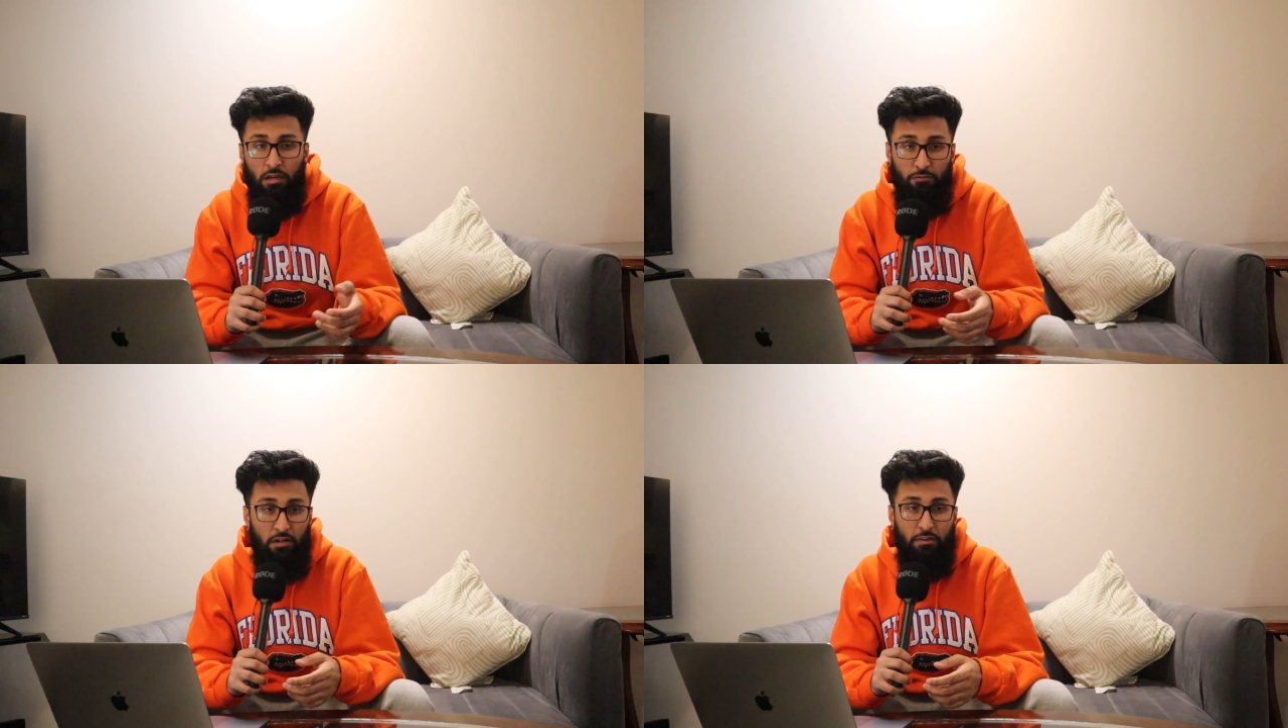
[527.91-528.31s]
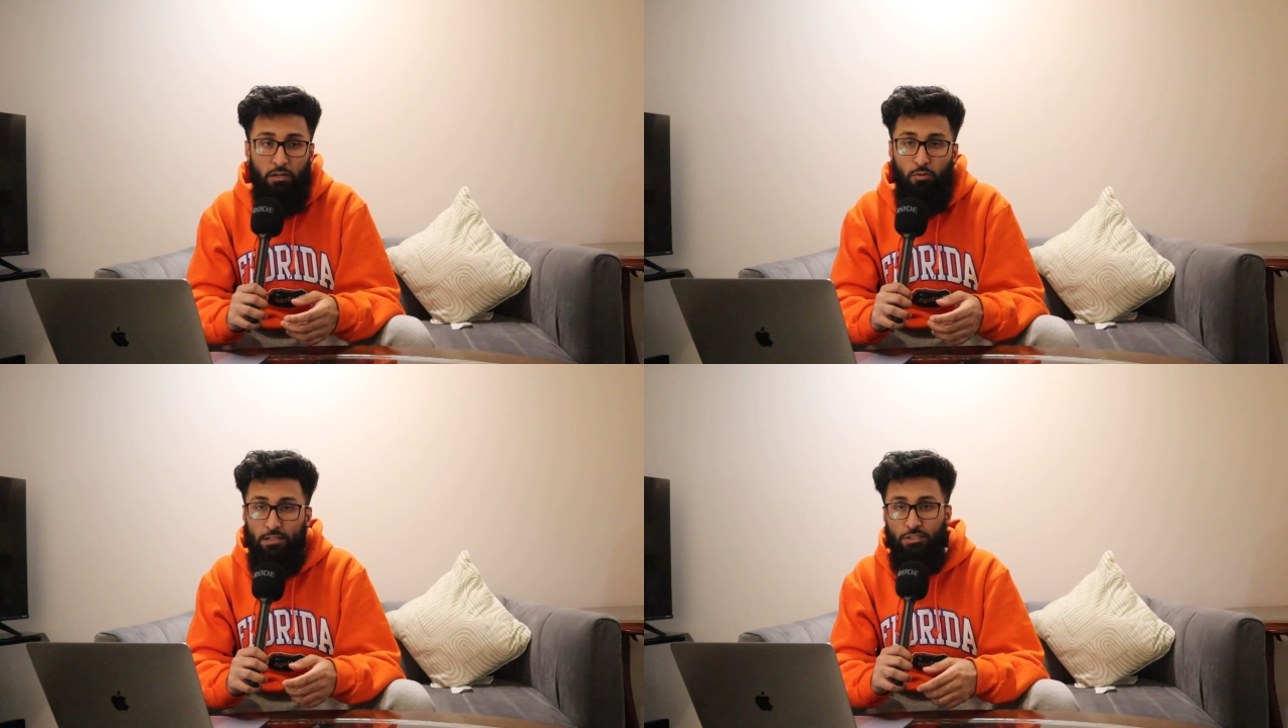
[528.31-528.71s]
If you have any
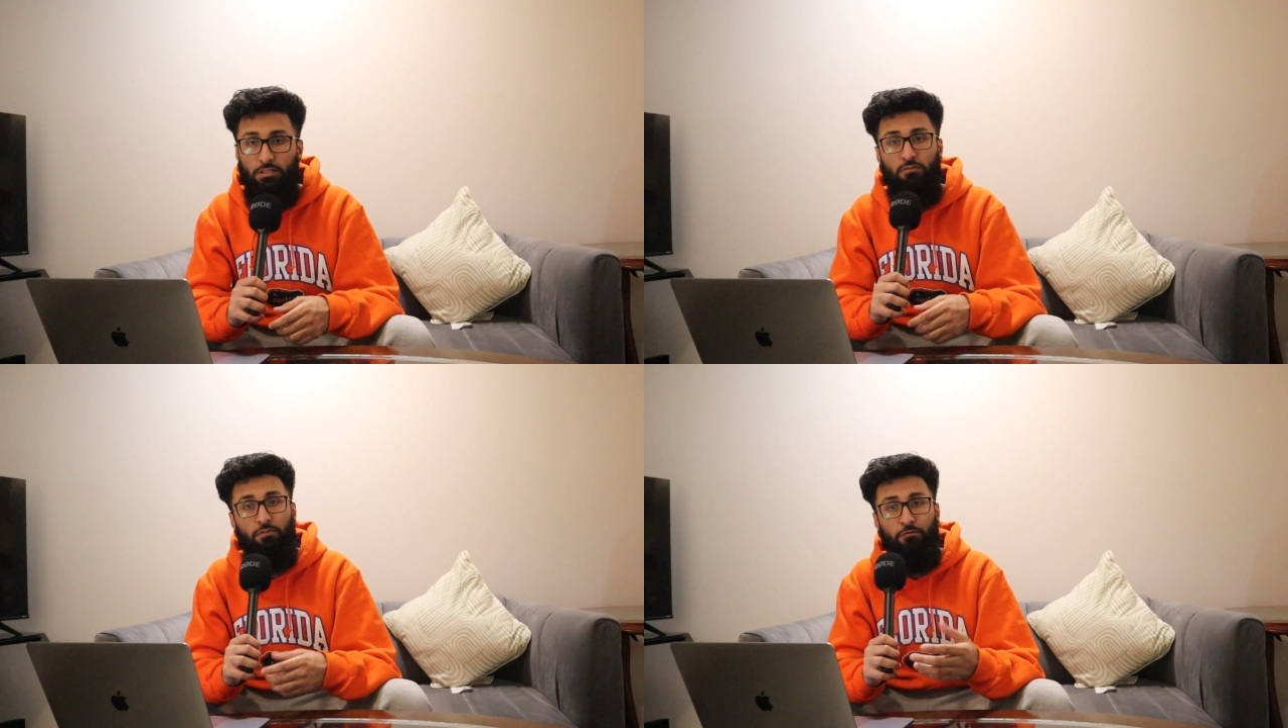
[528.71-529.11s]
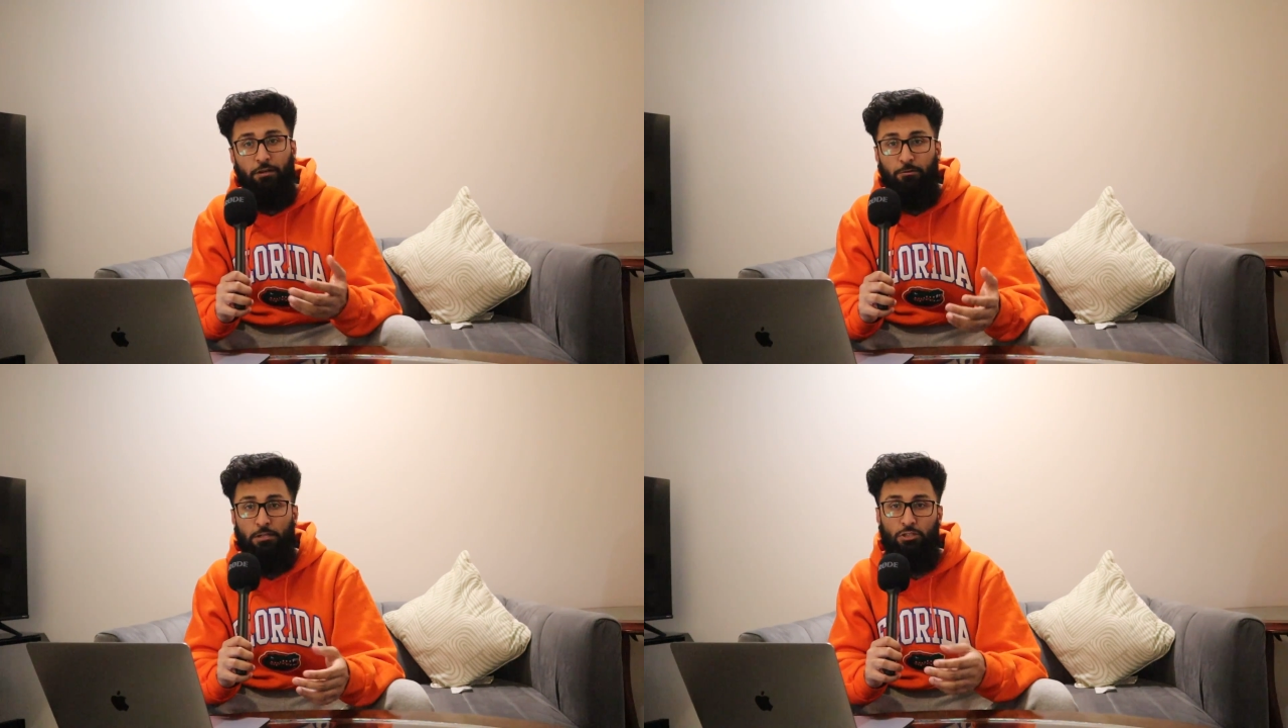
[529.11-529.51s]
questions, feel free
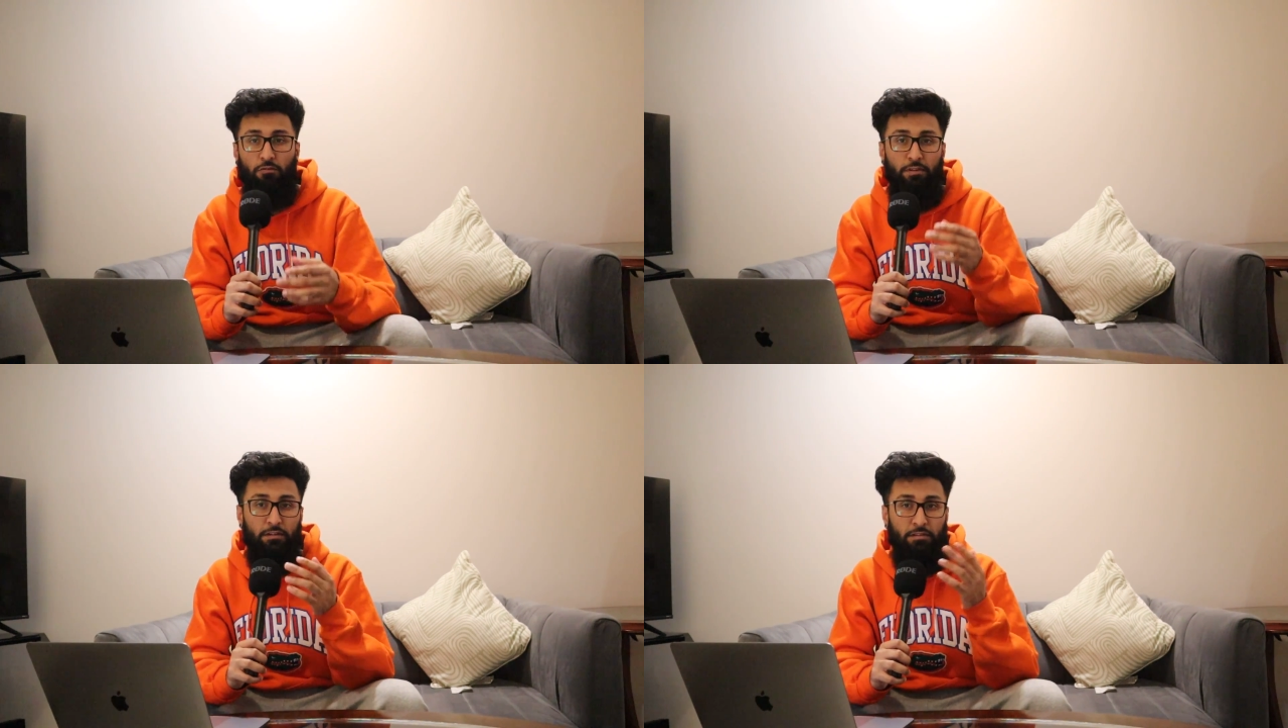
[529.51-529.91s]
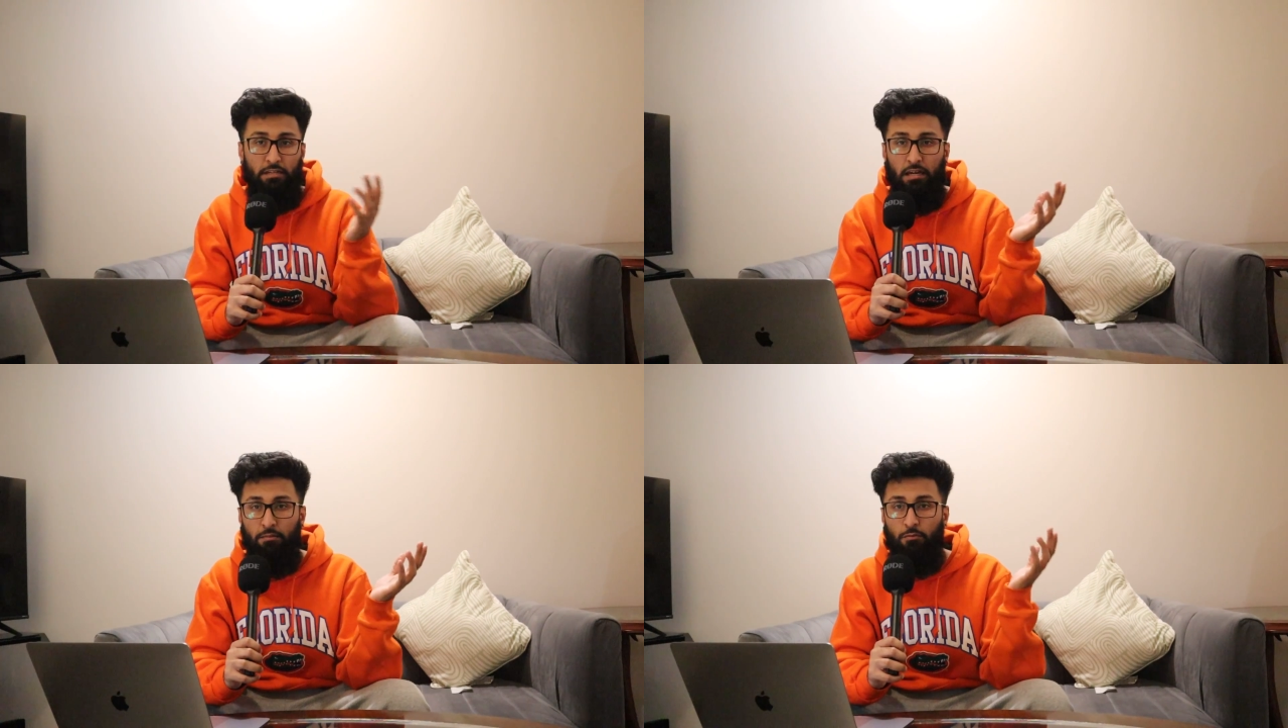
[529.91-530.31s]
to reach out via
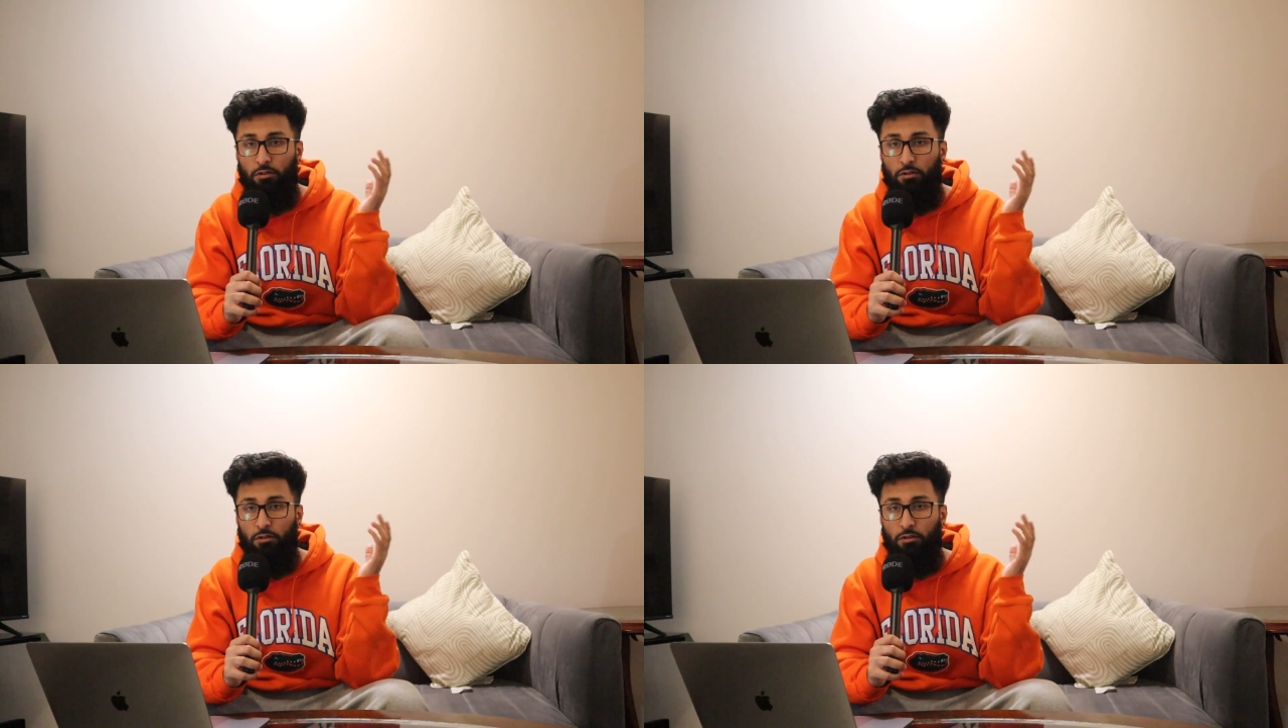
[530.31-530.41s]
DM